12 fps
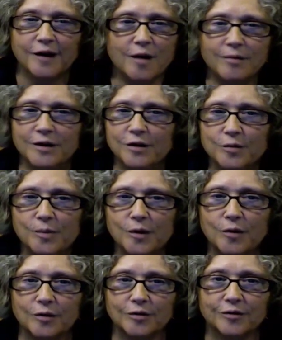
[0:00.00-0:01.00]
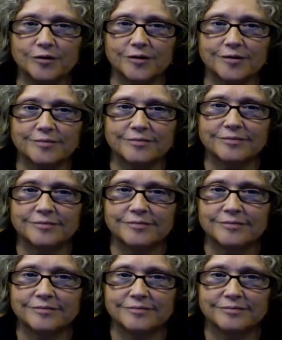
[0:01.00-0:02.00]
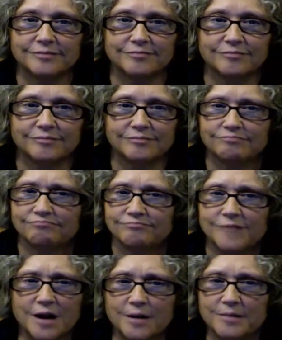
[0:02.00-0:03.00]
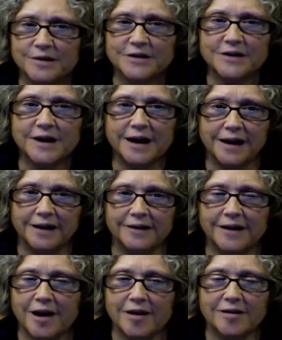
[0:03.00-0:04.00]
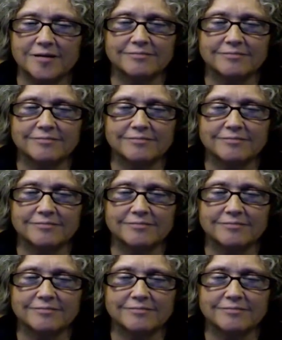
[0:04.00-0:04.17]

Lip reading: lobby loopholes. Not a mistake. They,